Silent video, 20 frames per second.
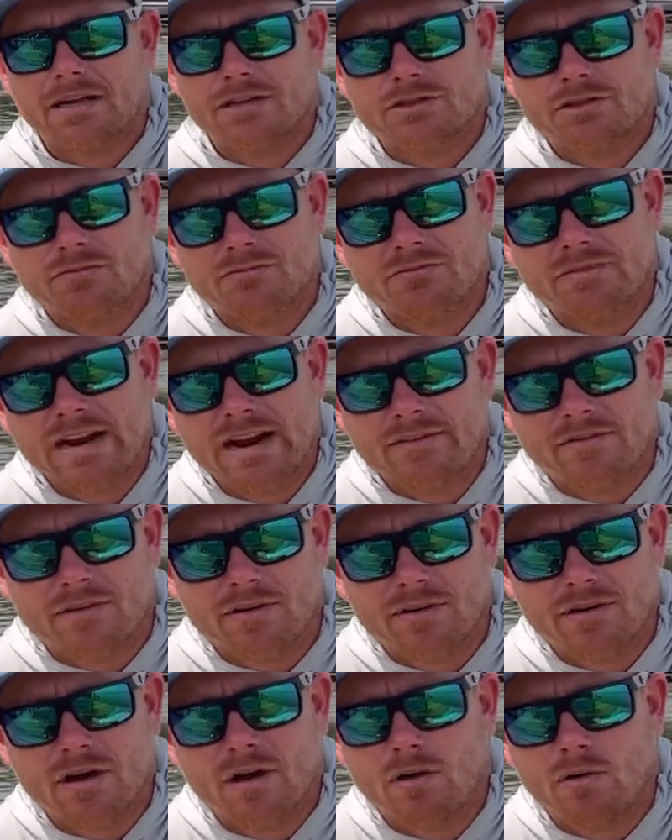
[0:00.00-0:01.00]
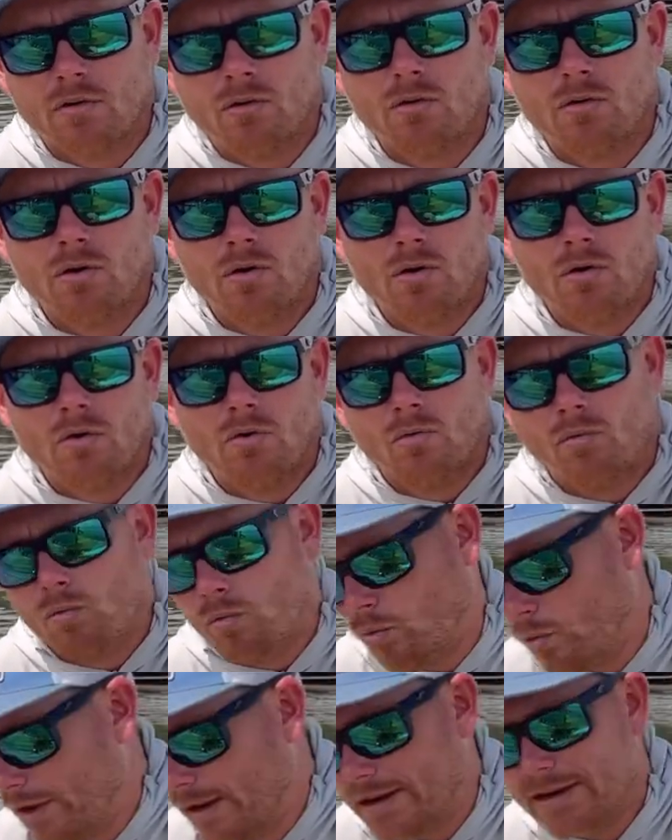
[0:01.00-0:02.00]
You never know
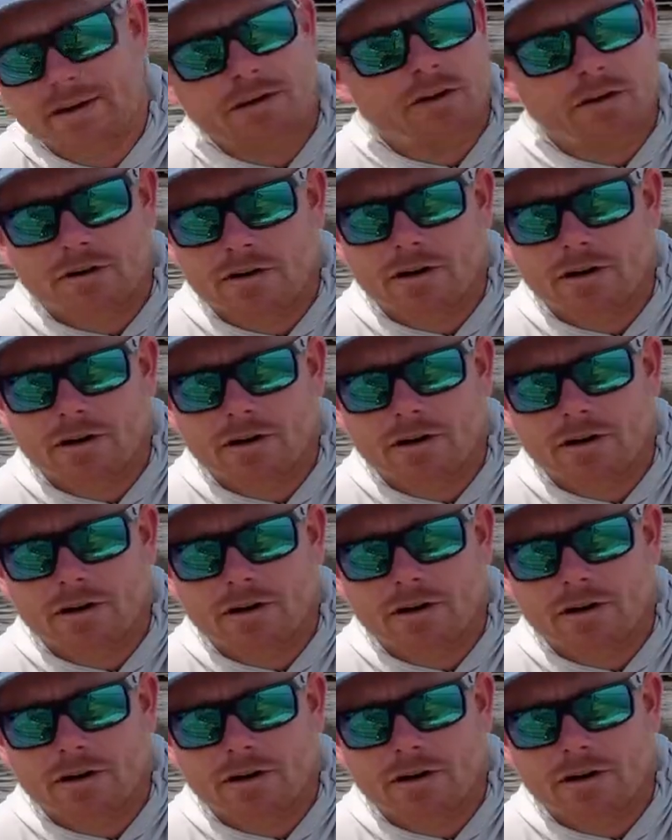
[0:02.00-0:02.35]
when you're